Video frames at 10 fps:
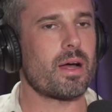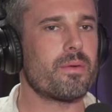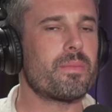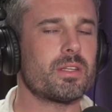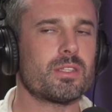I
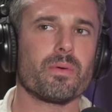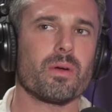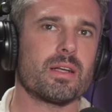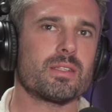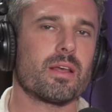would be
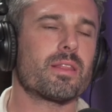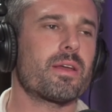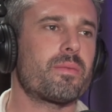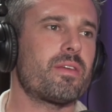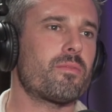surprised them. that
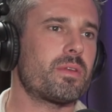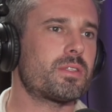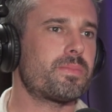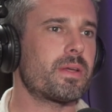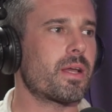they'd even be
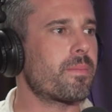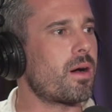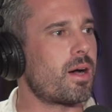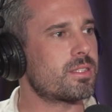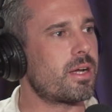speaking
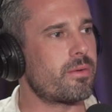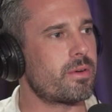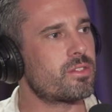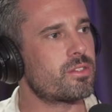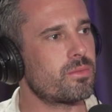Bahasa. I
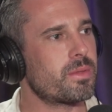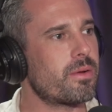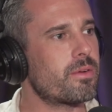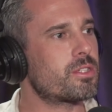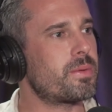would assume they
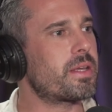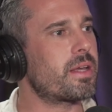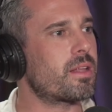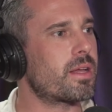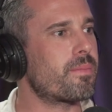were
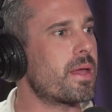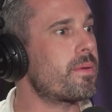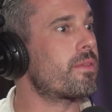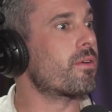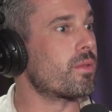speaking like
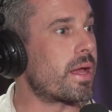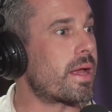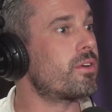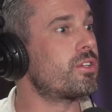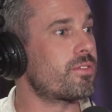maybe their own
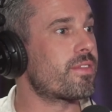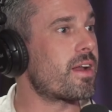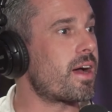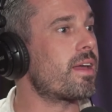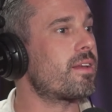language of
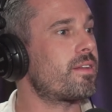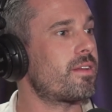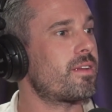that island.